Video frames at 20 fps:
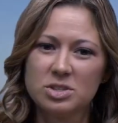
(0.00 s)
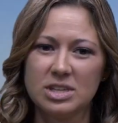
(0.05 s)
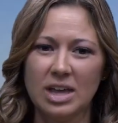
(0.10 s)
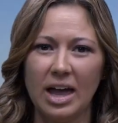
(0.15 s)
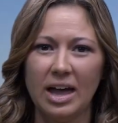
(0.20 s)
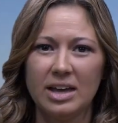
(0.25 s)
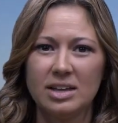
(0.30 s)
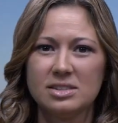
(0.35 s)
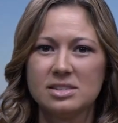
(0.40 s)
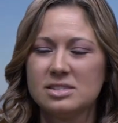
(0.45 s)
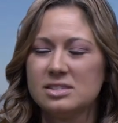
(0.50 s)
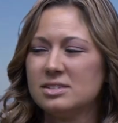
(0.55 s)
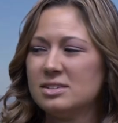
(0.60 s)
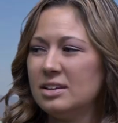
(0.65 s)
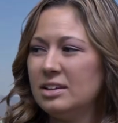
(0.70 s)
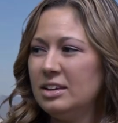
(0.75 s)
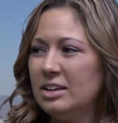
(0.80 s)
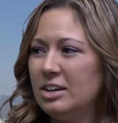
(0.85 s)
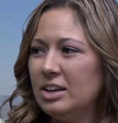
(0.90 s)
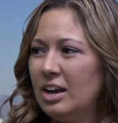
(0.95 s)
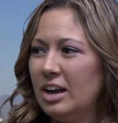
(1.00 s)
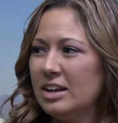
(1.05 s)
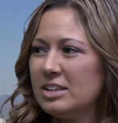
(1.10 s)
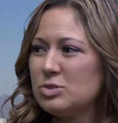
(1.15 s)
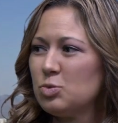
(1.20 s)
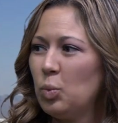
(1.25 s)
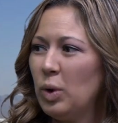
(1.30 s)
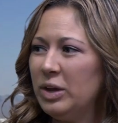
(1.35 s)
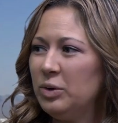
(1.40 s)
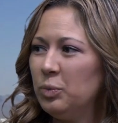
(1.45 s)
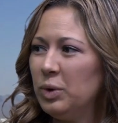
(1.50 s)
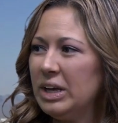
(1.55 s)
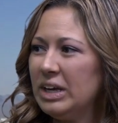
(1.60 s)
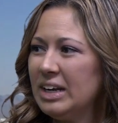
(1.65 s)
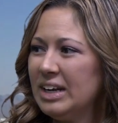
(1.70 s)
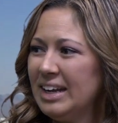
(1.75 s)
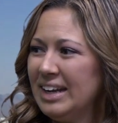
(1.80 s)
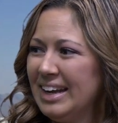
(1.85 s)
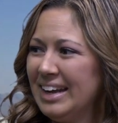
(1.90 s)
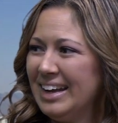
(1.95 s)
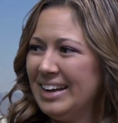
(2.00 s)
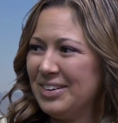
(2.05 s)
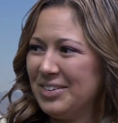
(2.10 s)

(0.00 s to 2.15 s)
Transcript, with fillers: sides. They're not like, what did I just do?